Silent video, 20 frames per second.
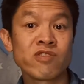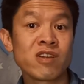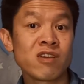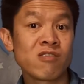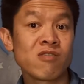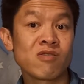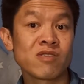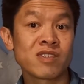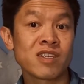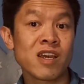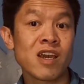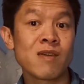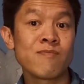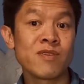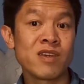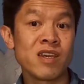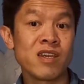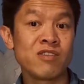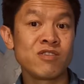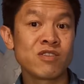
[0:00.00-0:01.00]
really long
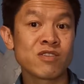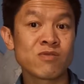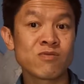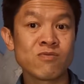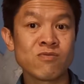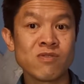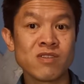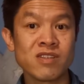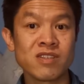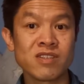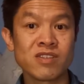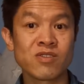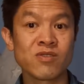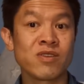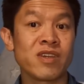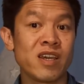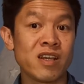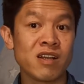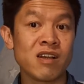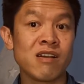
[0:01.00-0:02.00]
time and just want
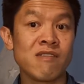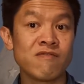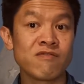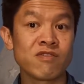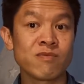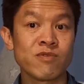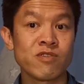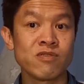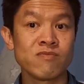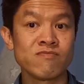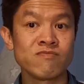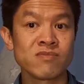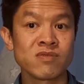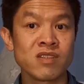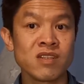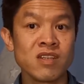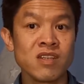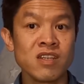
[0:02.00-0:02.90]
to get comfortable,